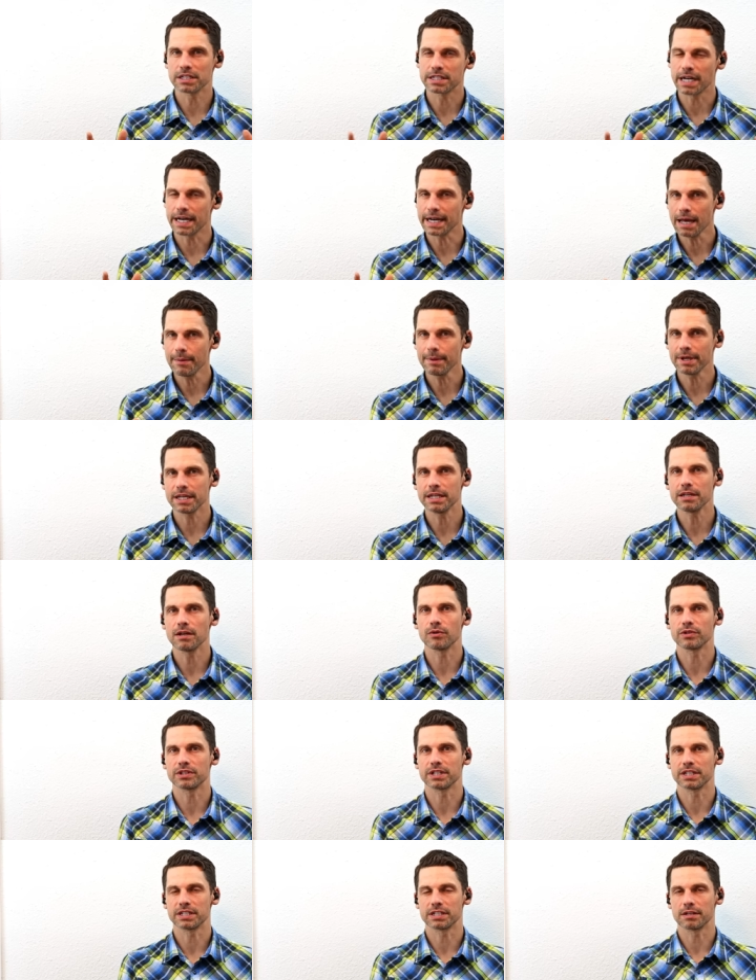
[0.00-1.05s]
a dynamic
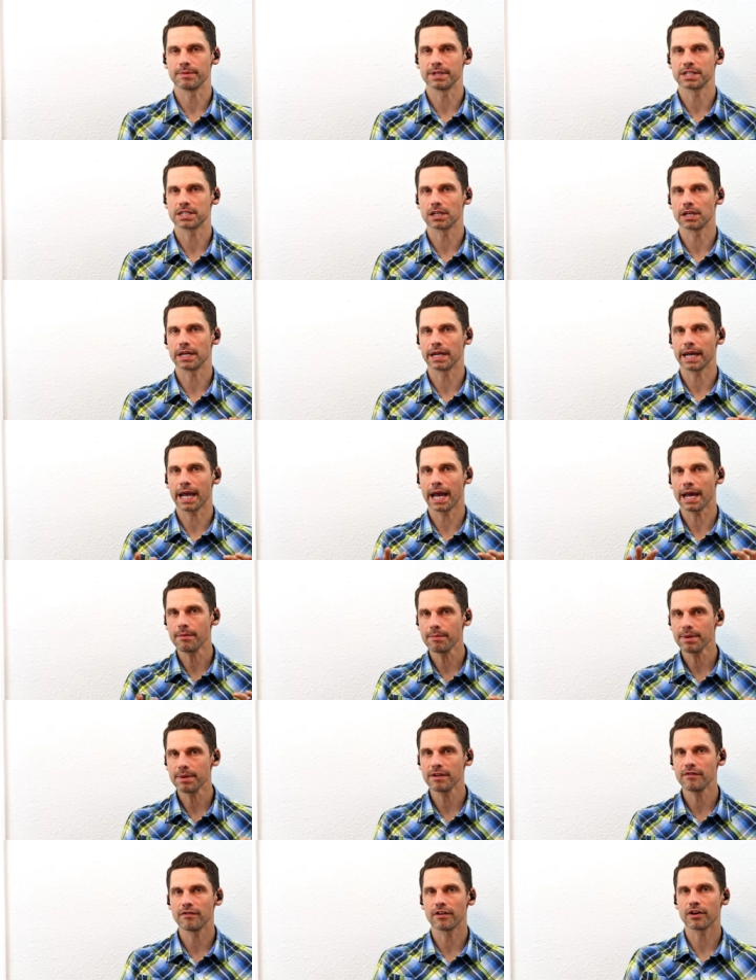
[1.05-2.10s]
ecosystem. It's a, it can
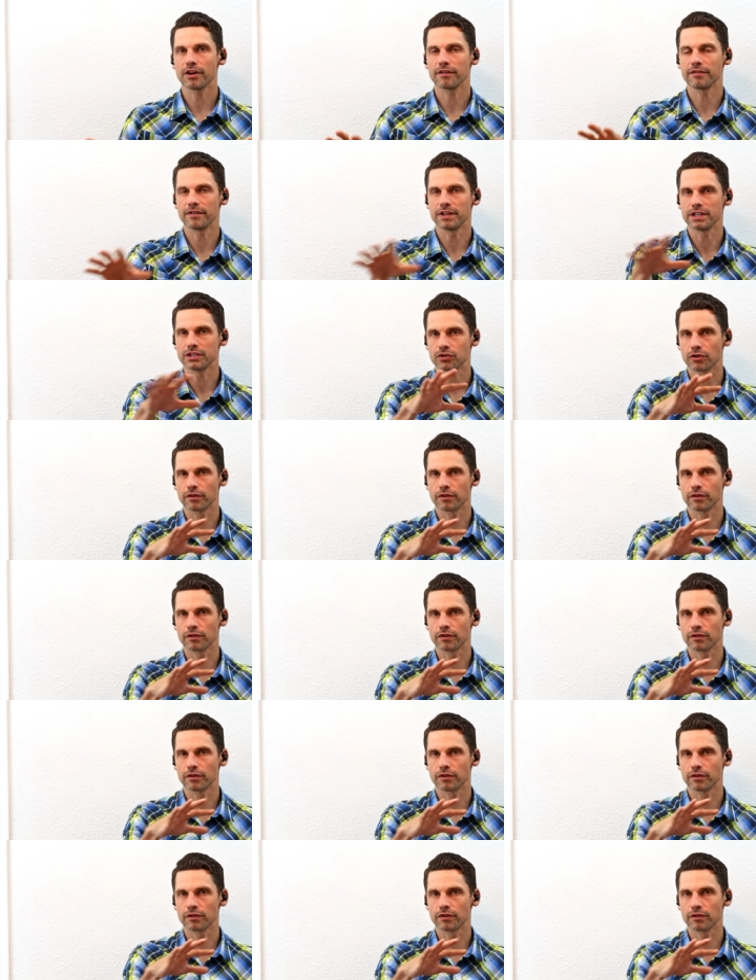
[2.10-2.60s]
be very these